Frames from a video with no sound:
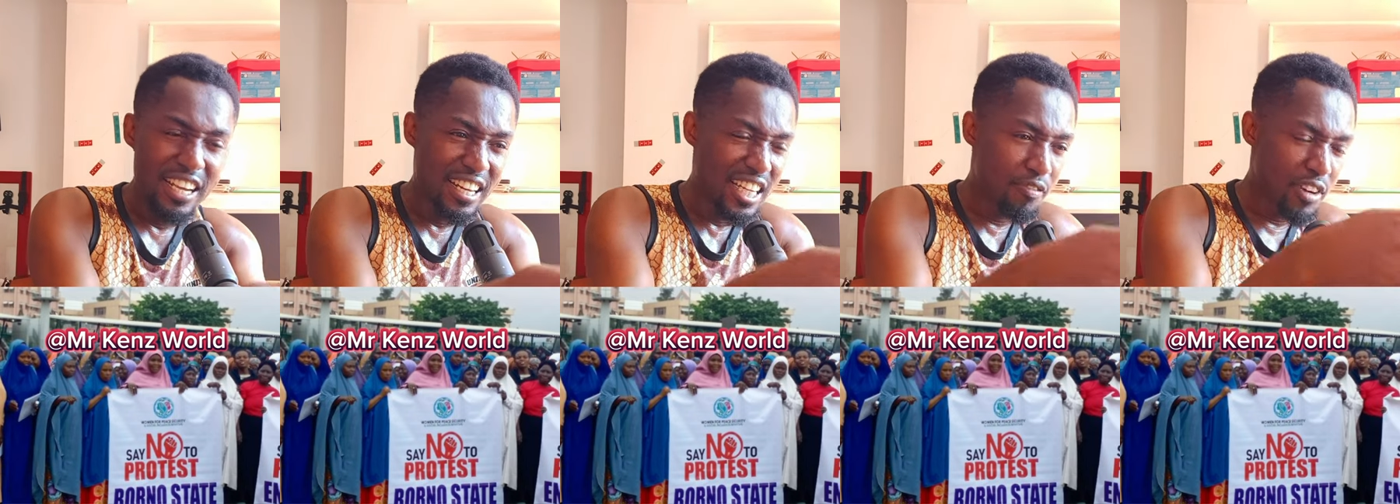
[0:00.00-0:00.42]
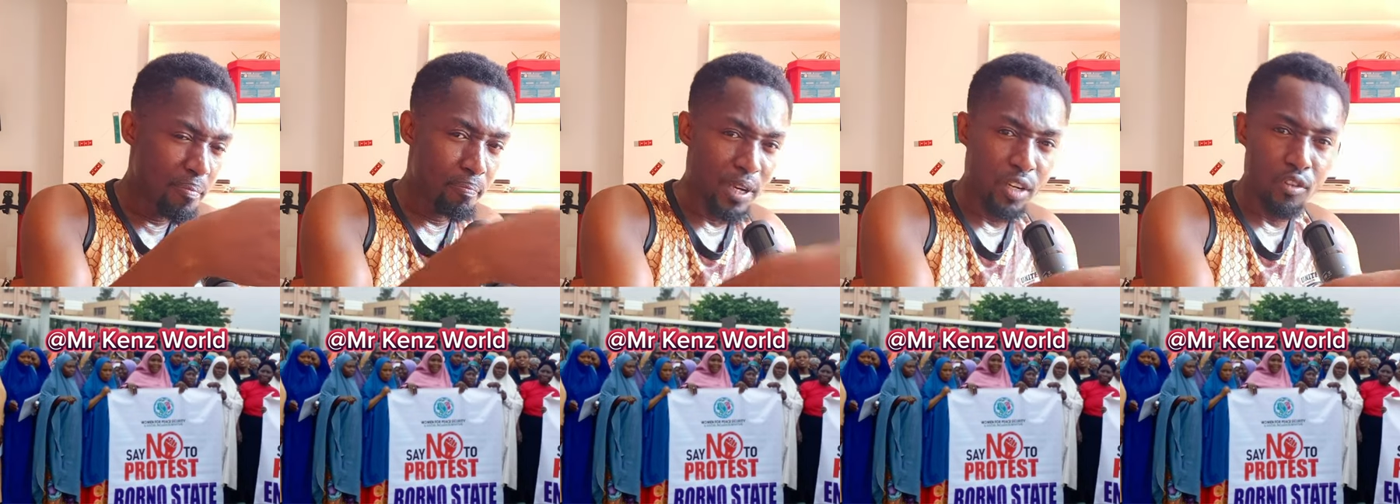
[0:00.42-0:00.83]
in a
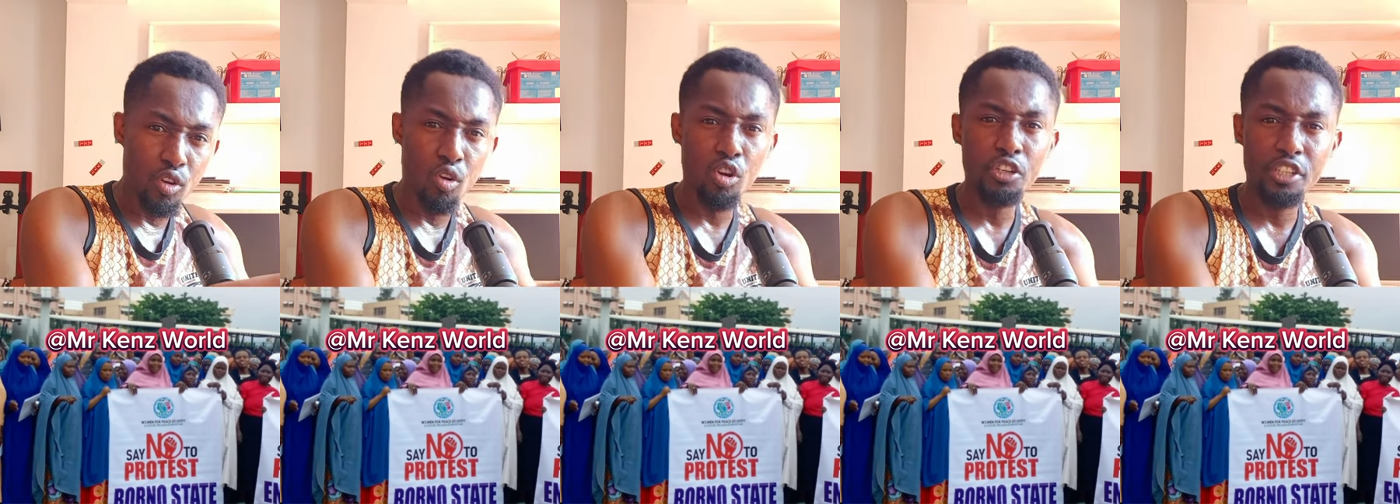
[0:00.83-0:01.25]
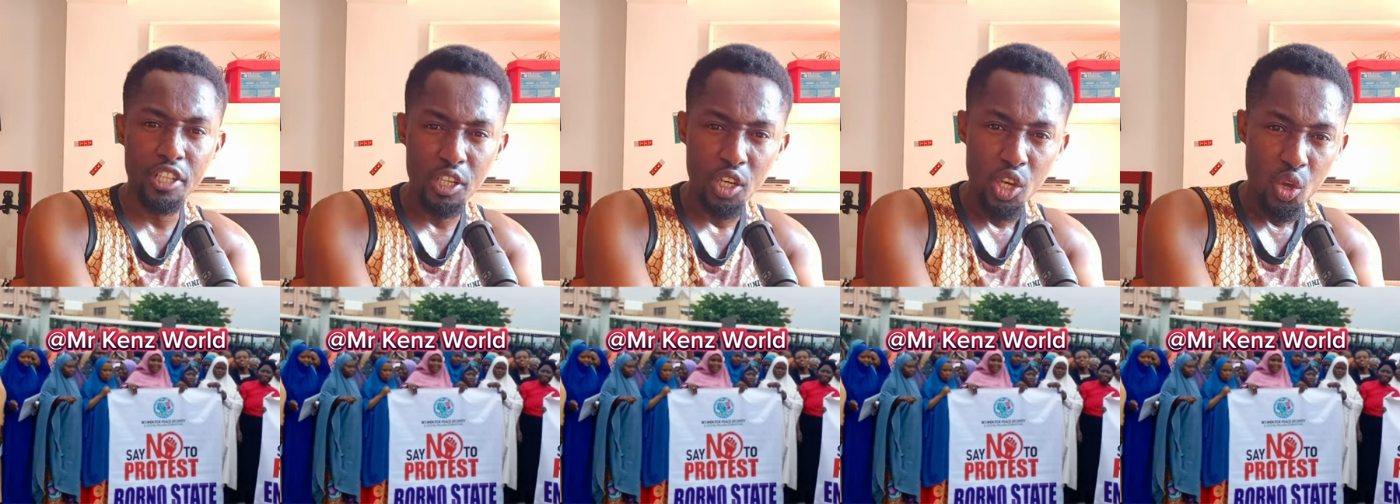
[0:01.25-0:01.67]
different part of the
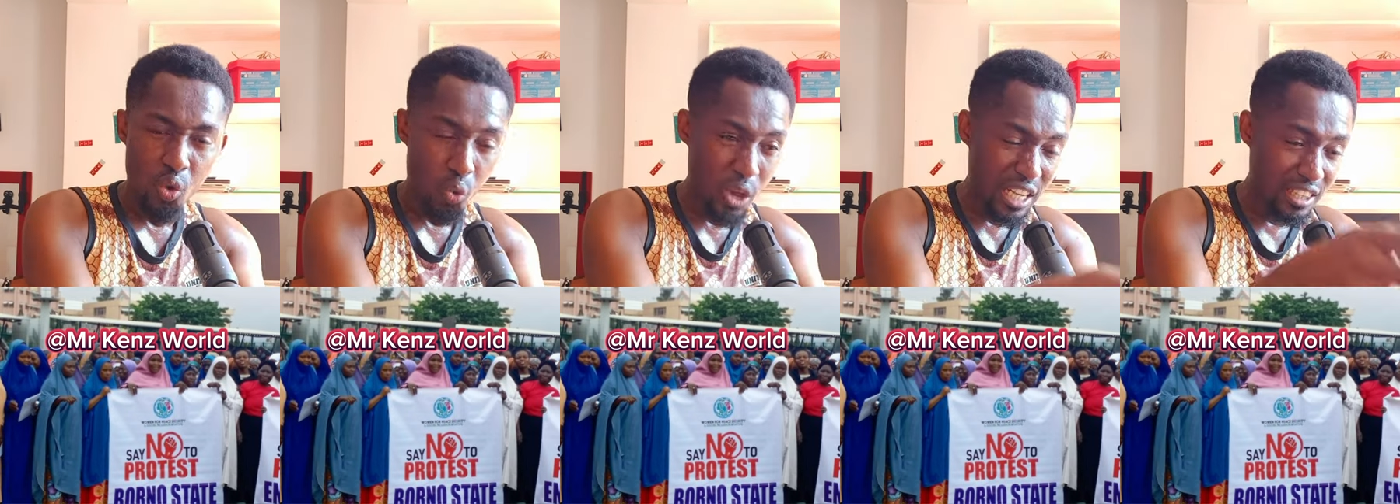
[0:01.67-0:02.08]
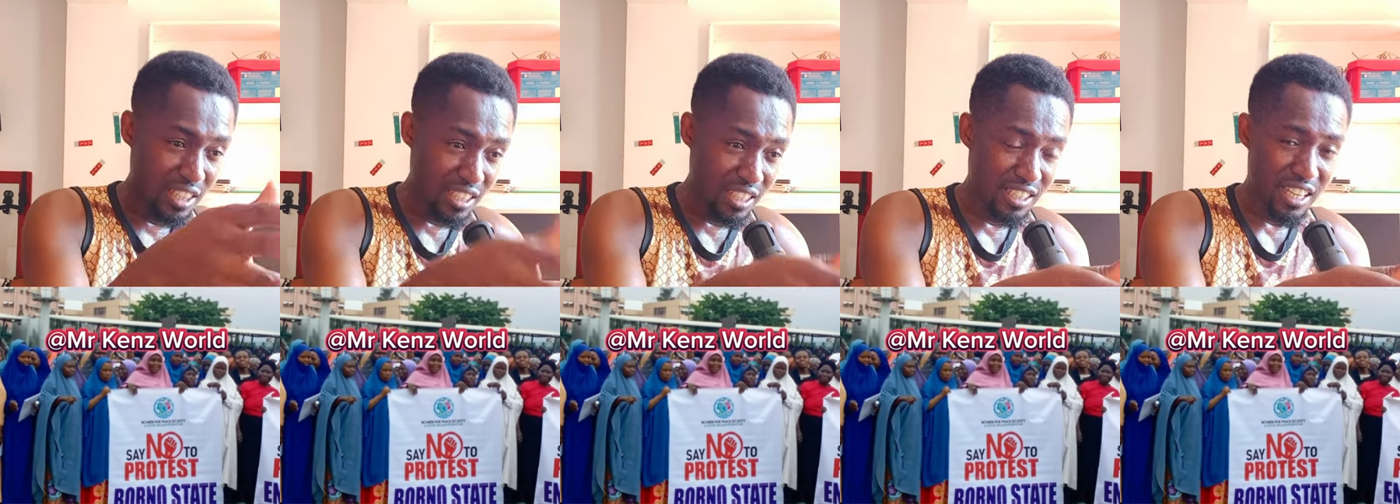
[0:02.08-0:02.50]
country where
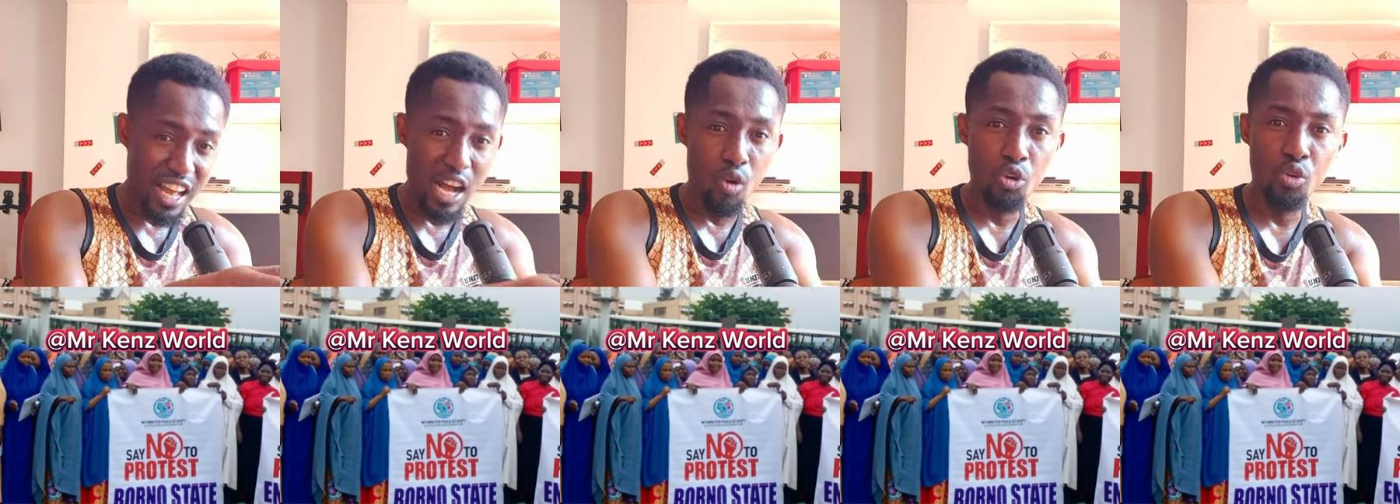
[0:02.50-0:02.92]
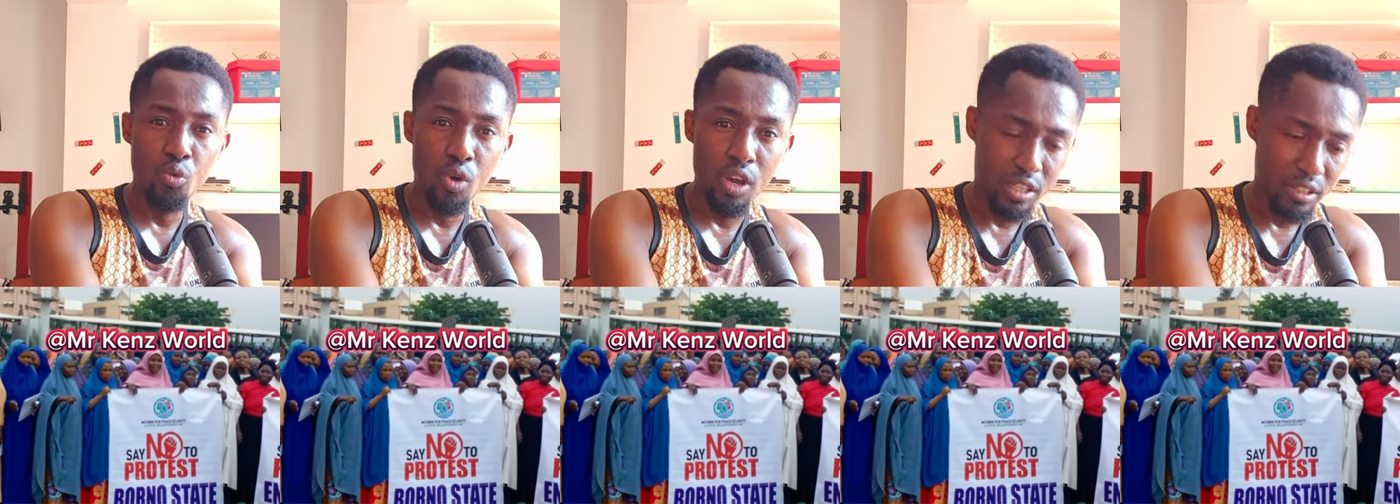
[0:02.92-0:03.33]
things are going
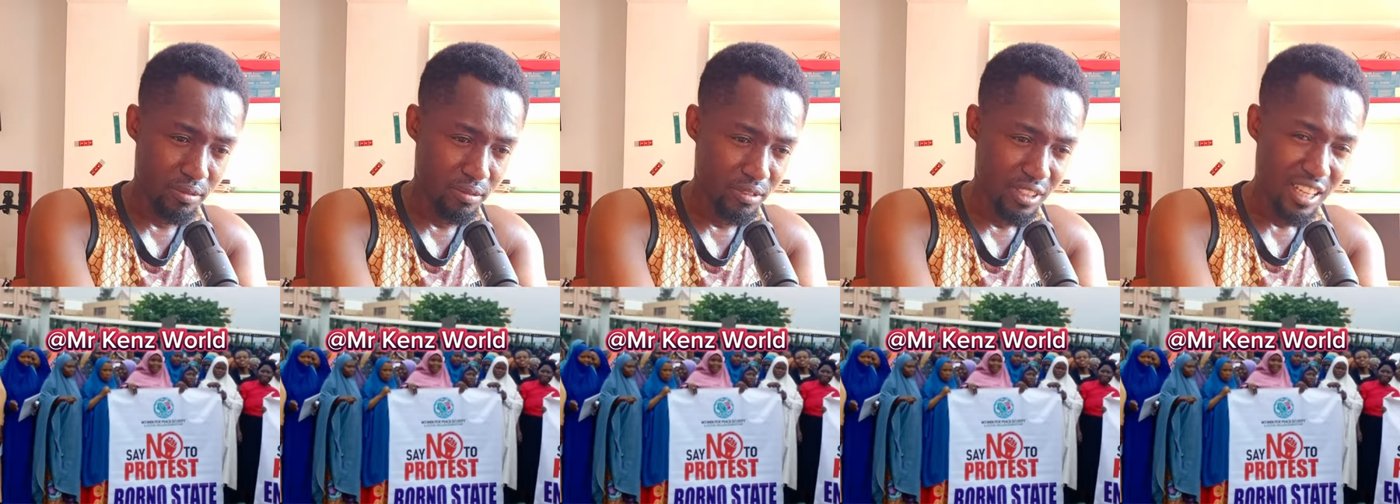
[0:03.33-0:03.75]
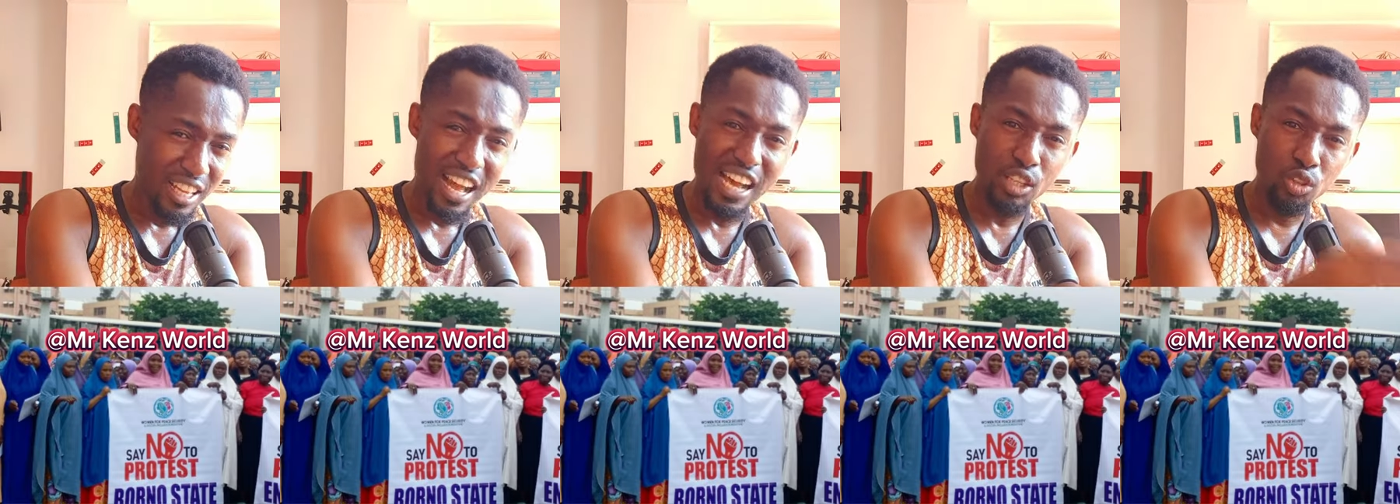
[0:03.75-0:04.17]

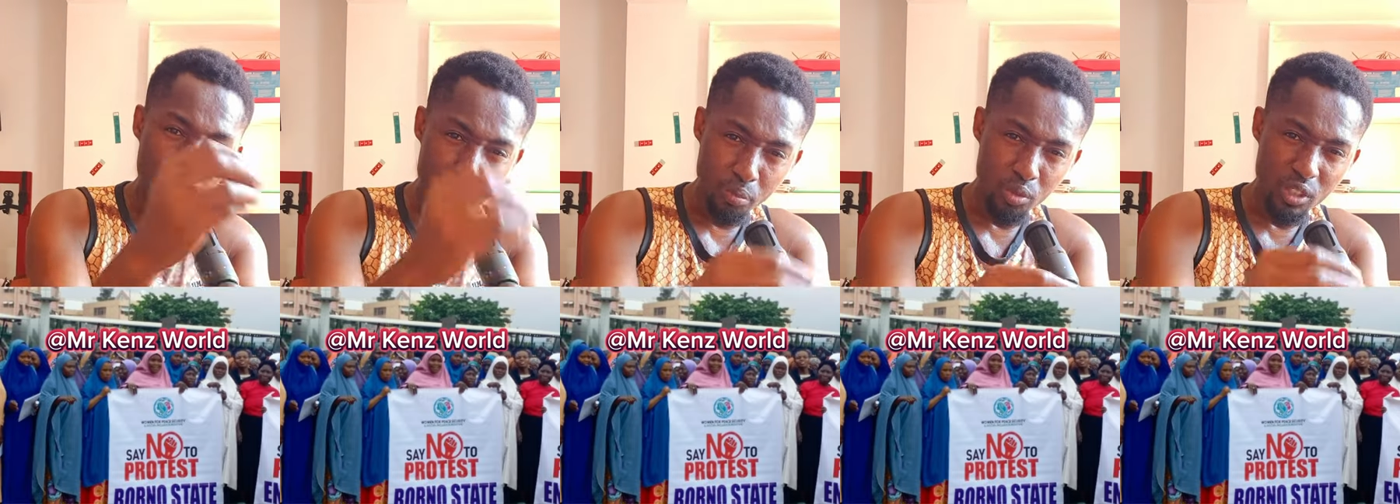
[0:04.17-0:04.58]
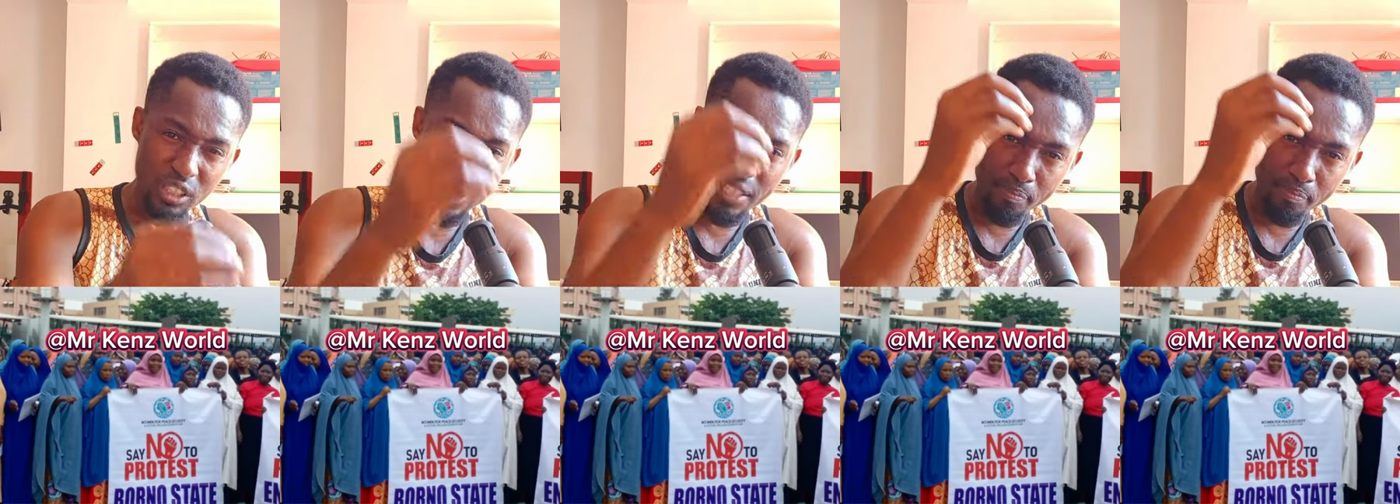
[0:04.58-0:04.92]
well? I doubt these